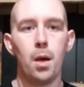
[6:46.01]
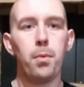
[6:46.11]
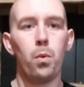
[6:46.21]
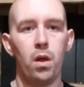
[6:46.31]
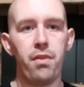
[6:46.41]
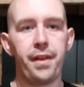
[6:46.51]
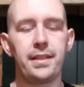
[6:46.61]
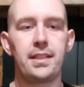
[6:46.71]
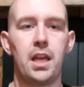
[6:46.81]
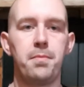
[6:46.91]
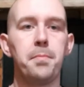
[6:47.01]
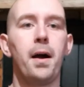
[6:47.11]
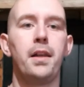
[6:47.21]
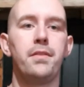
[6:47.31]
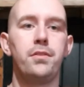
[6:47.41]
But one thing to keep in
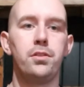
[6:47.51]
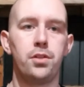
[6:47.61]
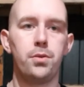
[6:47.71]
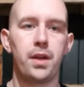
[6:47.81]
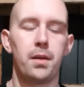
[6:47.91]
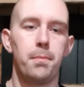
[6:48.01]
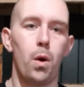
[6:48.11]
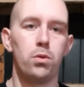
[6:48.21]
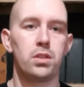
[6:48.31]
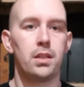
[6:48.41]
mind, if you do get a motor